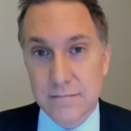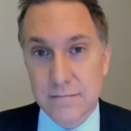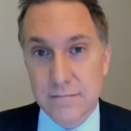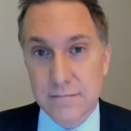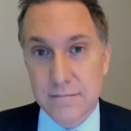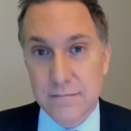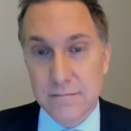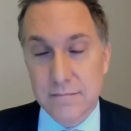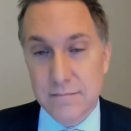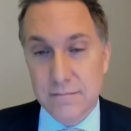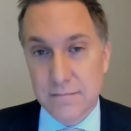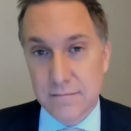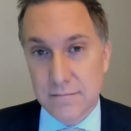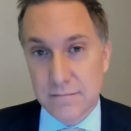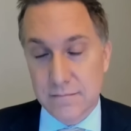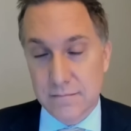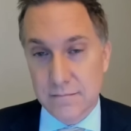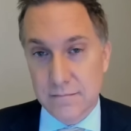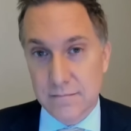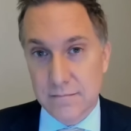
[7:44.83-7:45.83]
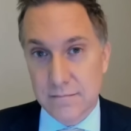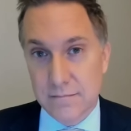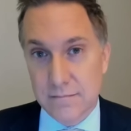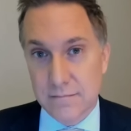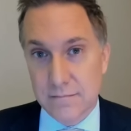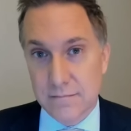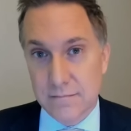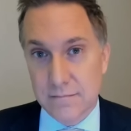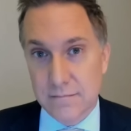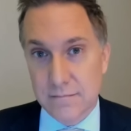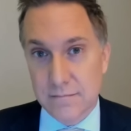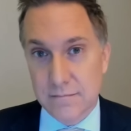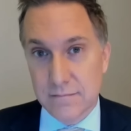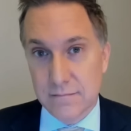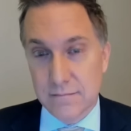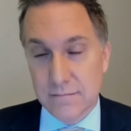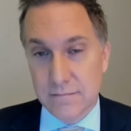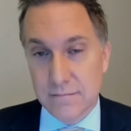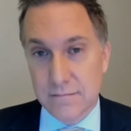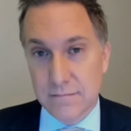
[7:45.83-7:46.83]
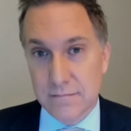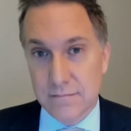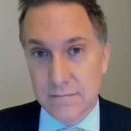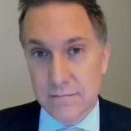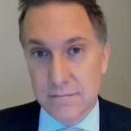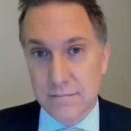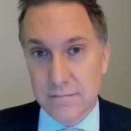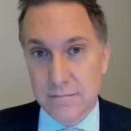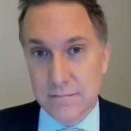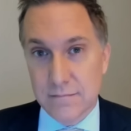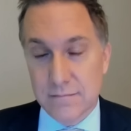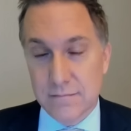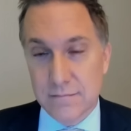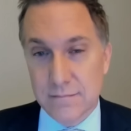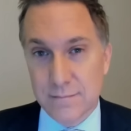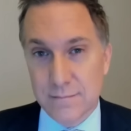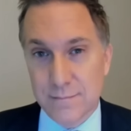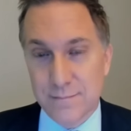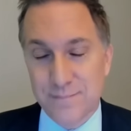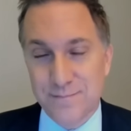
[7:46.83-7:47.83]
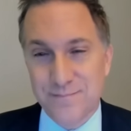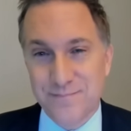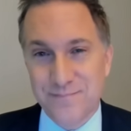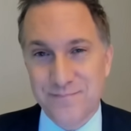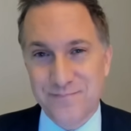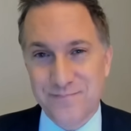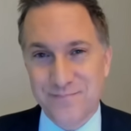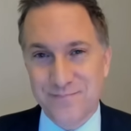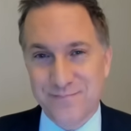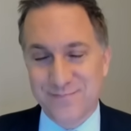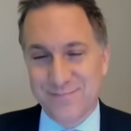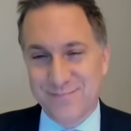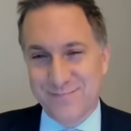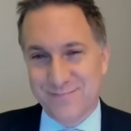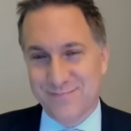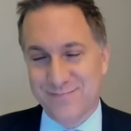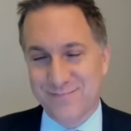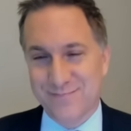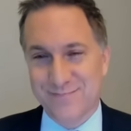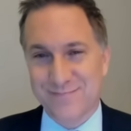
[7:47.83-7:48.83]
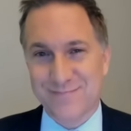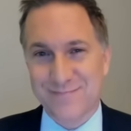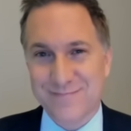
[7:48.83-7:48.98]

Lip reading: No words are spoken by the person on screen.